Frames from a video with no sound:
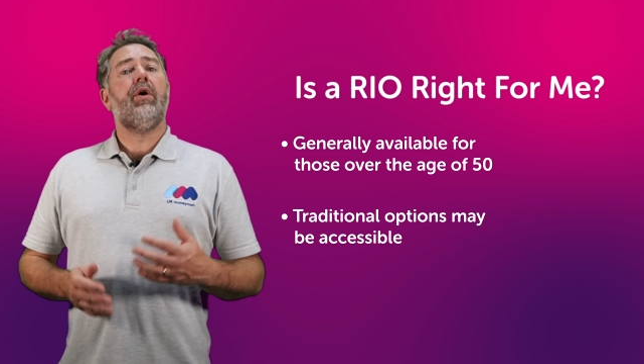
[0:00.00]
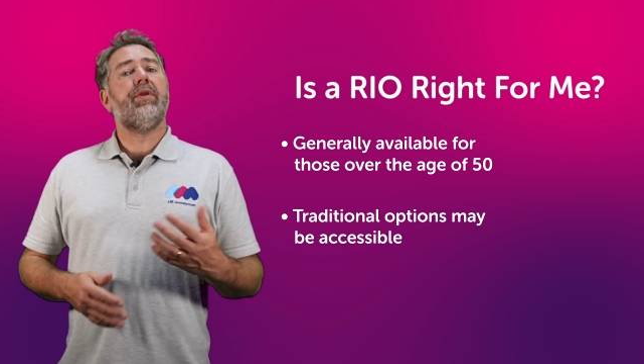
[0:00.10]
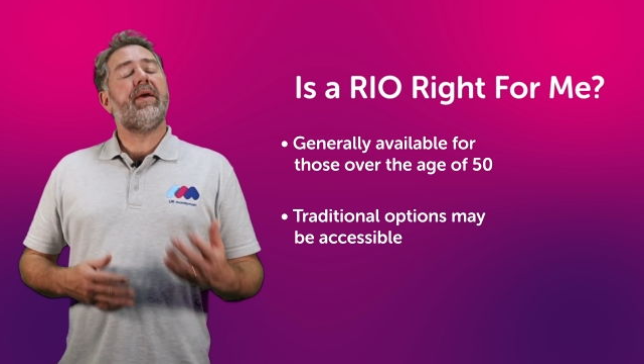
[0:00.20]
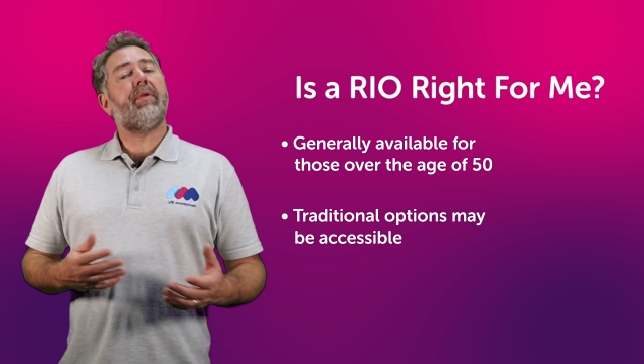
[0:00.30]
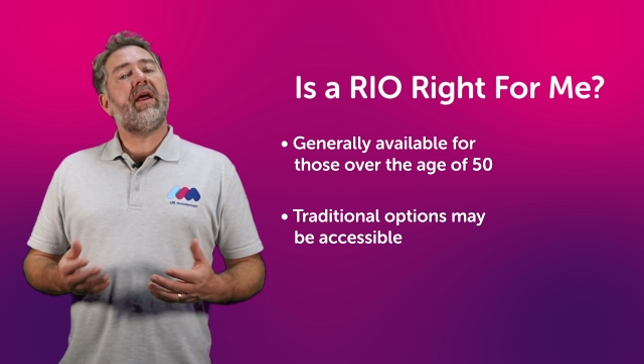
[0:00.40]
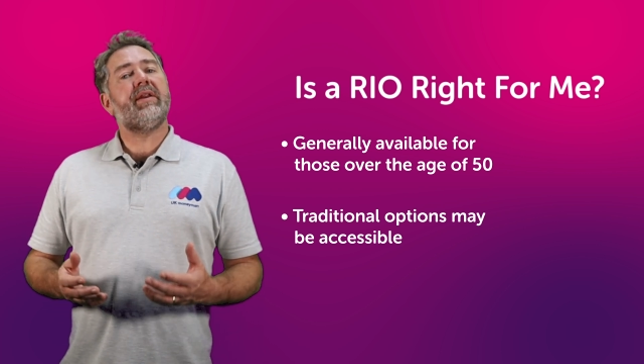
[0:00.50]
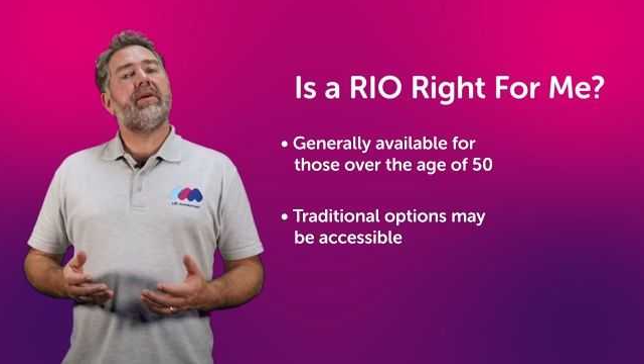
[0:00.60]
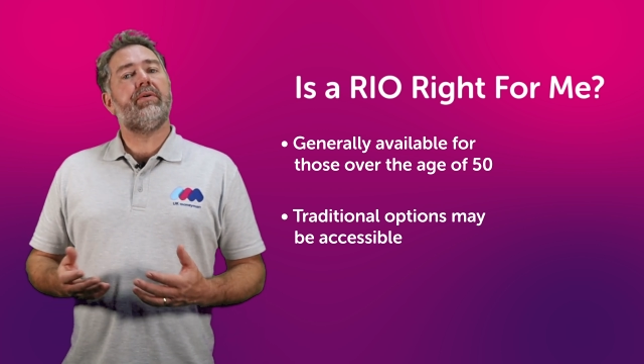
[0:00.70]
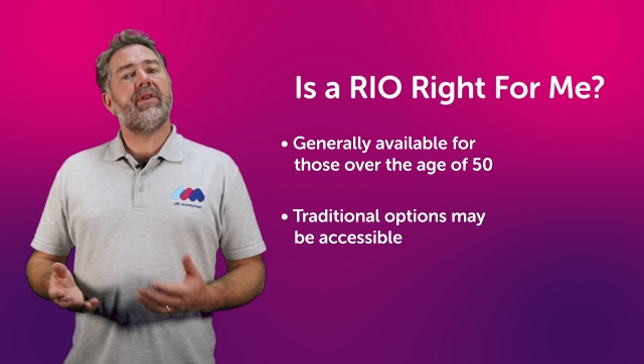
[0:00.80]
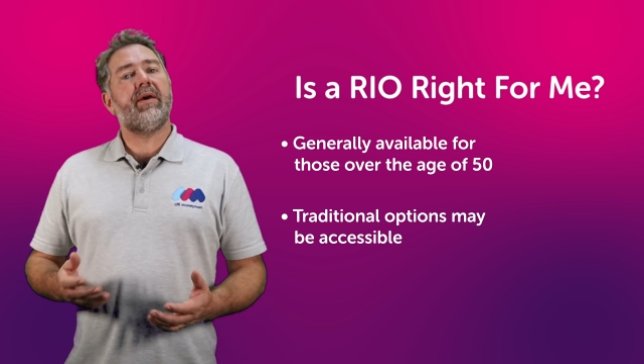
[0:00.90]
or they're
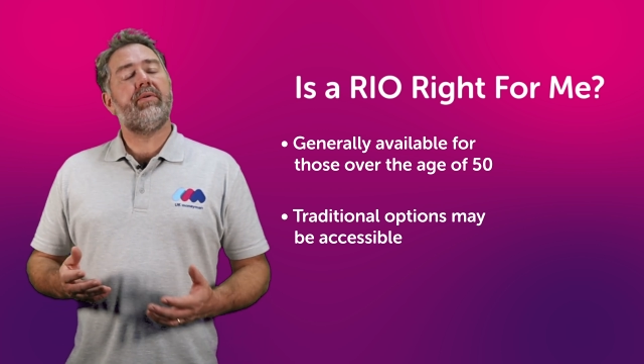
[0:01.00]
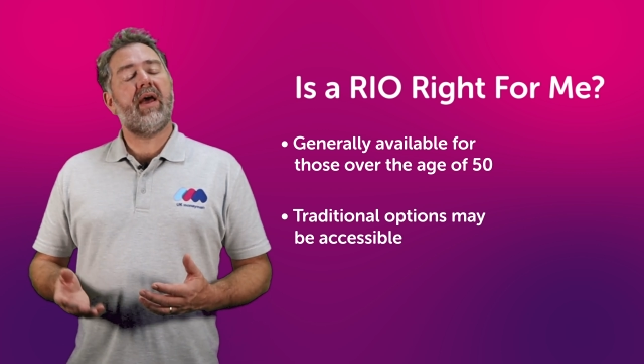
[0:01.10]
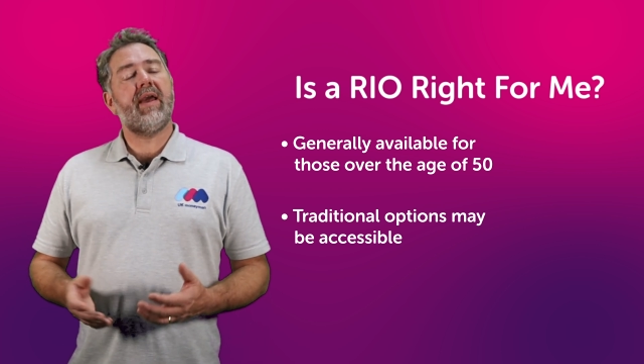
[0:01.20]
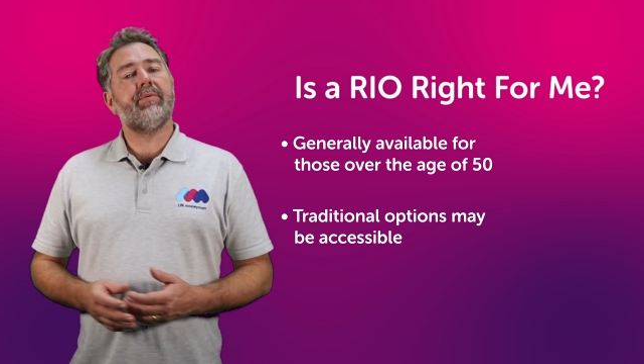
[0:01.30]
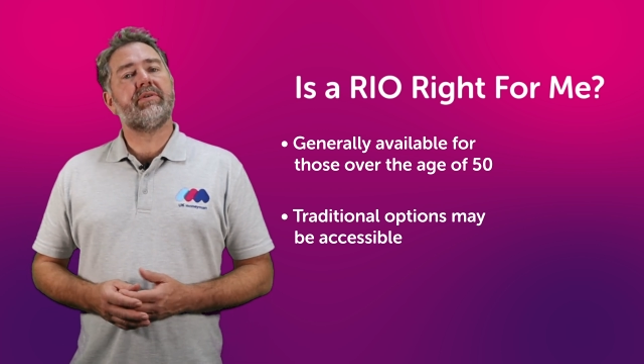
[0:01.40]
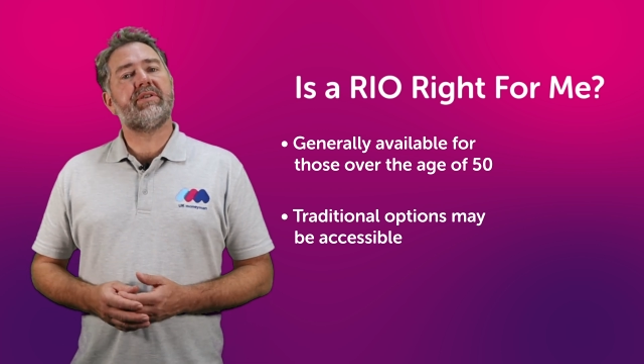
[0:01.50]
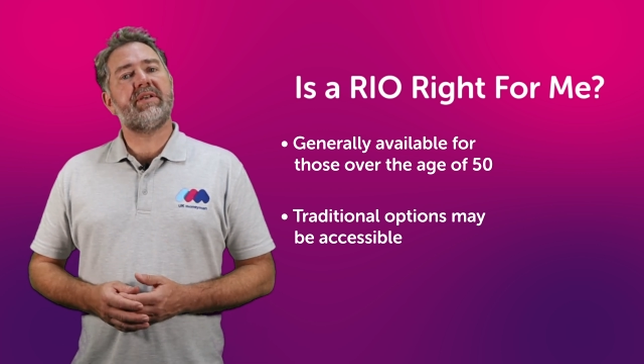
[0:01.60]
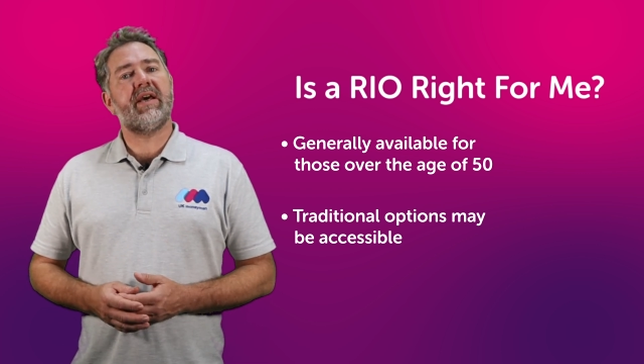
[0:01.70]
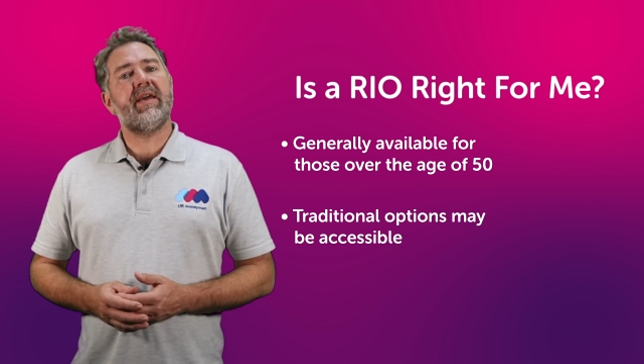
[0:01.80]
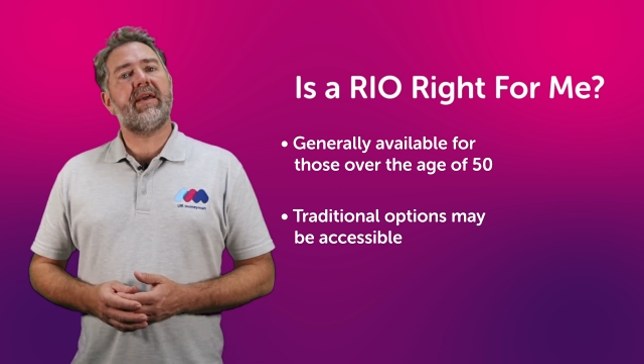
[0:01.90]
planning, or they're able to
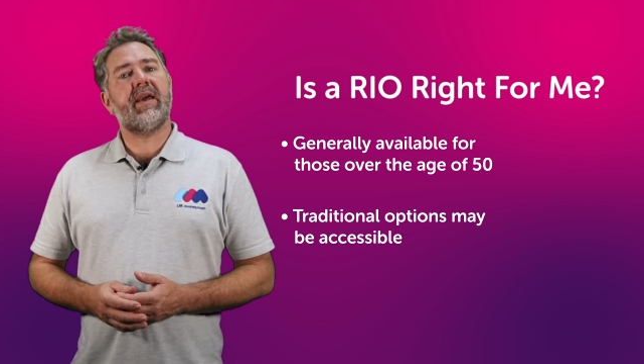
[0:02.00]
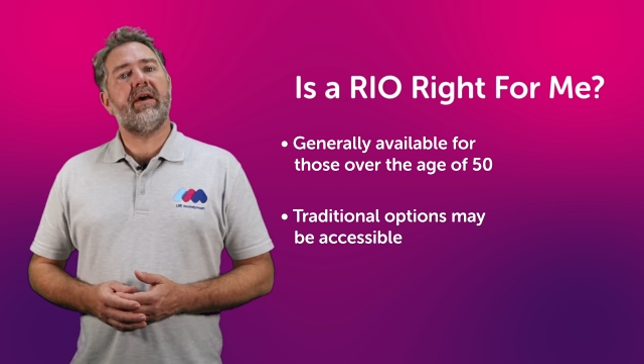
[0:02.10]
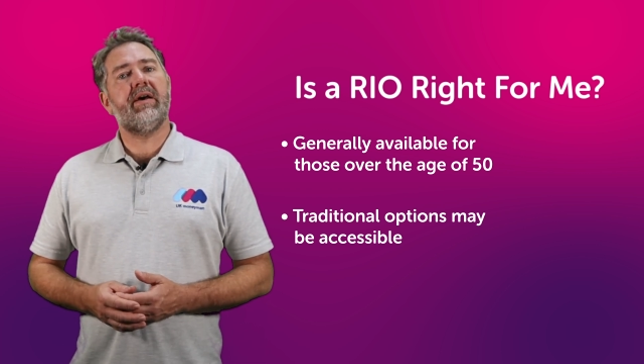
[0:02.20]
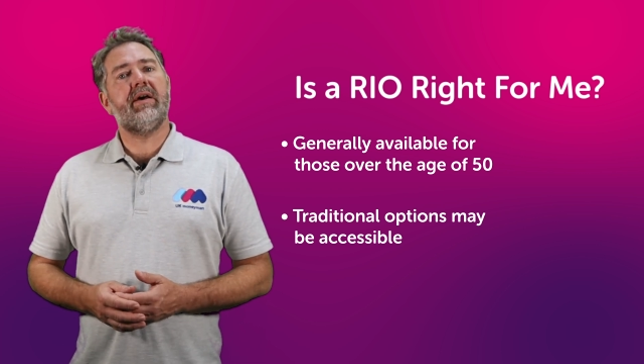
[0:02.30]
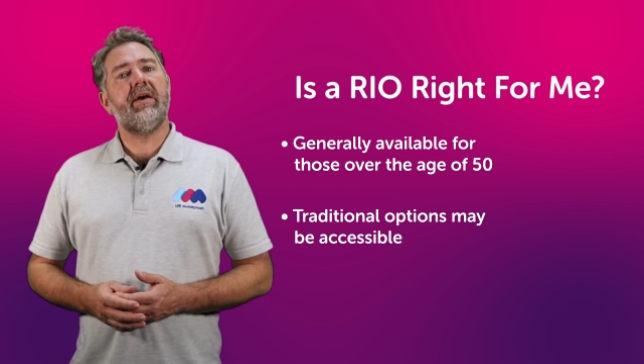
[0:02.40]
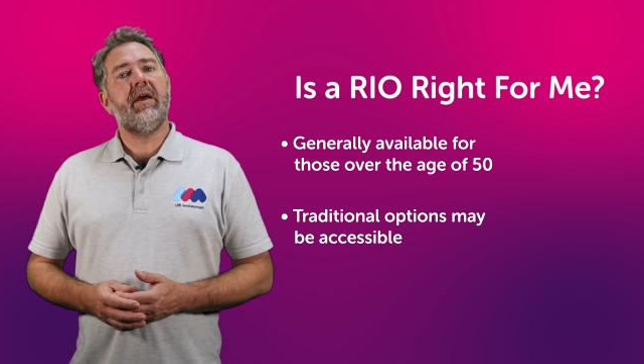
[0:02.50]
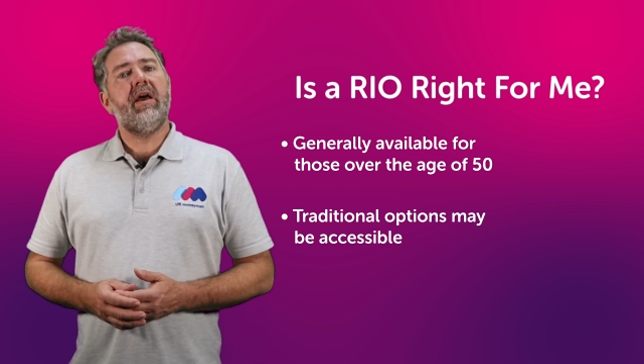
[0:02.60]
take uh,